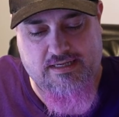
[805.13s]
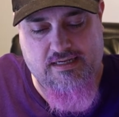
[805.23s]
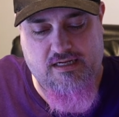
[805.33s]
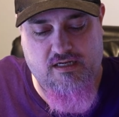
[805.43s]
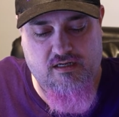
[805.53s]

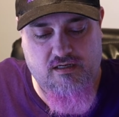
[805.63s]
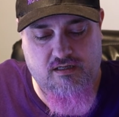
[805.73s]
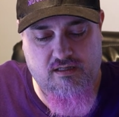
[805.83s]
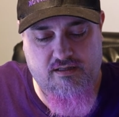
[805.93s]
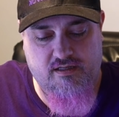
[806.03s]
And
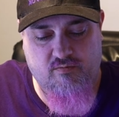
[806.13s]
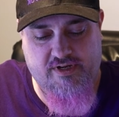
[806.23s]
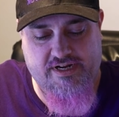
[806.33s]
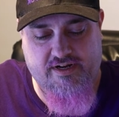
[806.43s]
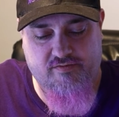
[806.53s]
then we
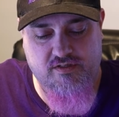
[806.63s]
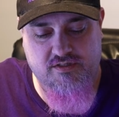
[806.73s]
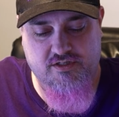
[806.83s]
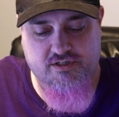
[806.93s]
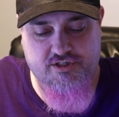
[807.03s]
have
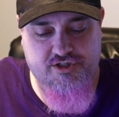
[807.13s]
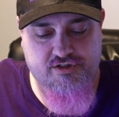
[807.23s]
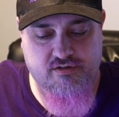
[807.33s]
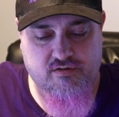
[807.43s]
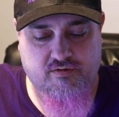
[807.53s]
search,
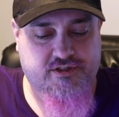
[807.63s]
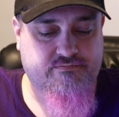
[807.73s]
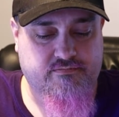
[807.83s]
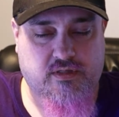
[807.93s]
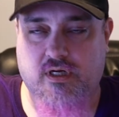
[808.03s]
which
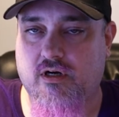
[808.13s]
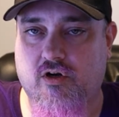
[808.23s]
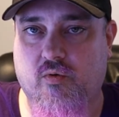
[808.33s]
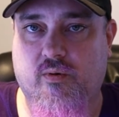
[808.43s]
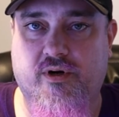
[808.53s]
I don't know
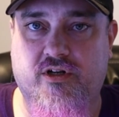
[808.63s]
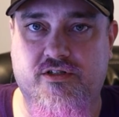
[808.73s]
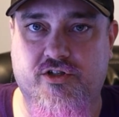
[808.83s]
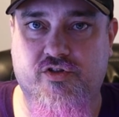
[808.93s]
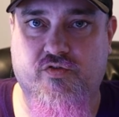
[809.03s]
what we're going to
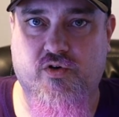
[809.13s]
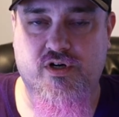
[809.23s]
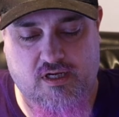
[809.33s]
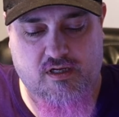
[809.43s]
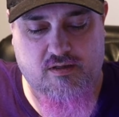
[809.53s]
search for.
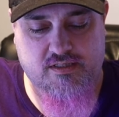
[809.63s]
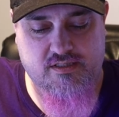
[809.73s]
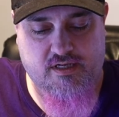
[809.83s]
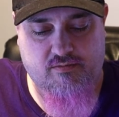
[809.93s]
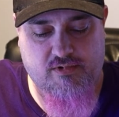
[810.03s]
Uh, let's
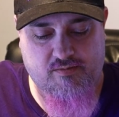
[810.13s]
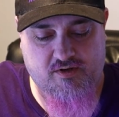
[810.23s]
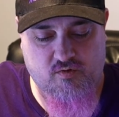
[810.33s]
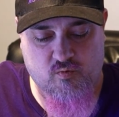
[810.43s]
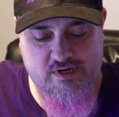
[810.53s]
say maybe
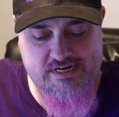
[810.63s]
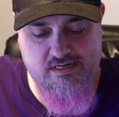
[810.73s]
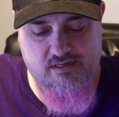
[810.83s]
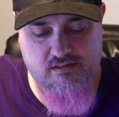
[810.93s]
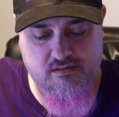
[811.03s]
do
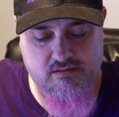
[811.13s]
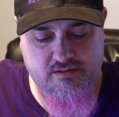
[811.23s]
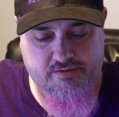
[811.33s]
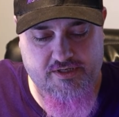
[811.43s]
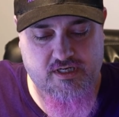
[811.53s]
WAN, see
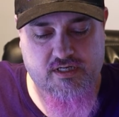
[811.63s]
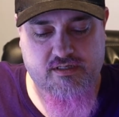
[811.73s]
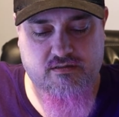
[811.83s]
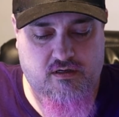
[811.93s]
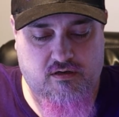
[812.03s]
what it does.